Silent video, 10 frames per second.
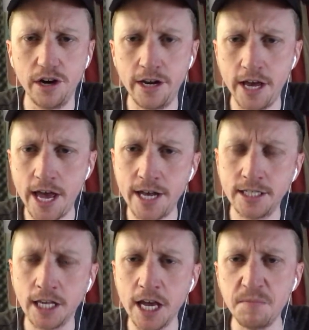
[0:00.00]
And
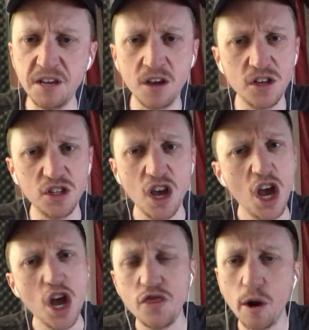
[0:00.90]
Ed's like, because
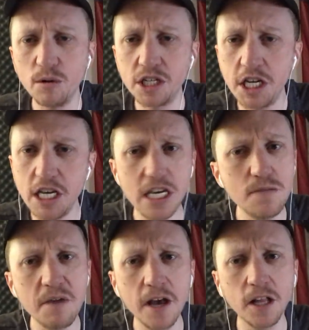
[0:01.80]
there was an
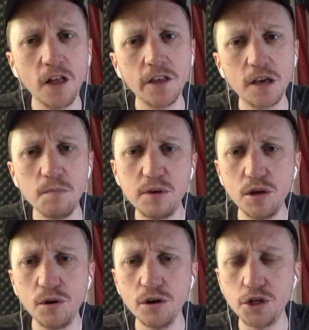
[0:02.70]
email on the
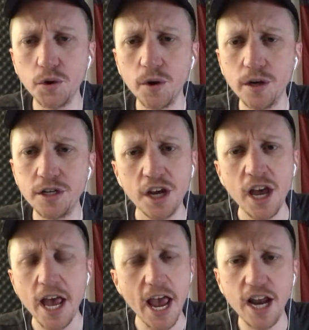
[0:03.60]
computer, George,
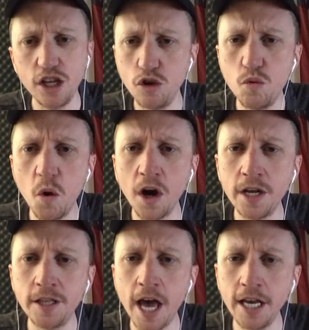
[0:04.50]
and you
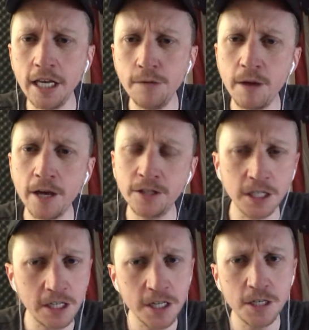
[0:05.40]
wanted that email to
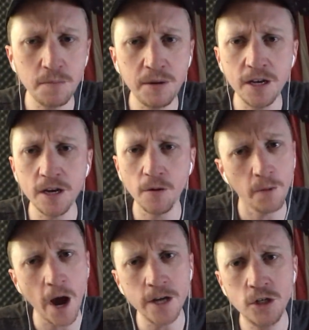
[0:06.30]
disappear,
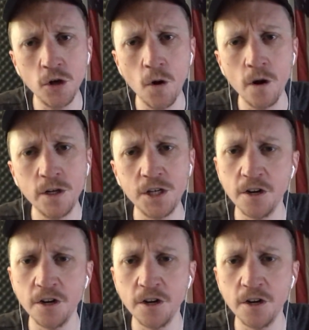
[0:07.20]
right, George?